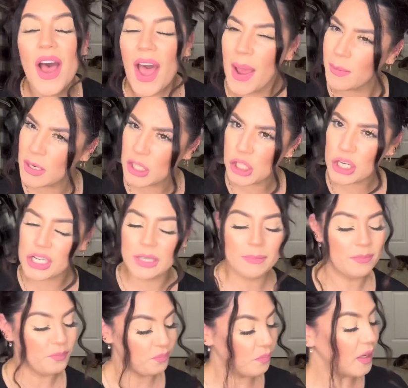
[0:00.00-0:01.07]
I'm not sure,
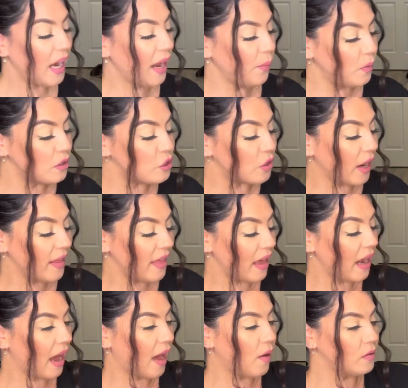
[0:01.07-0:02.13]
but I will try that
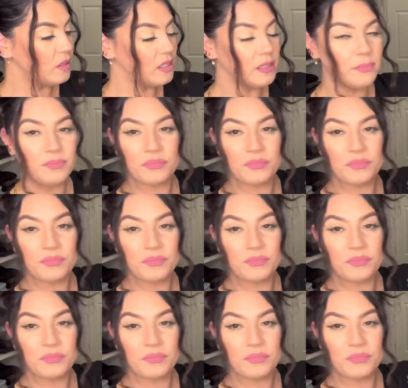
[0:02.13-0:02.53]
out.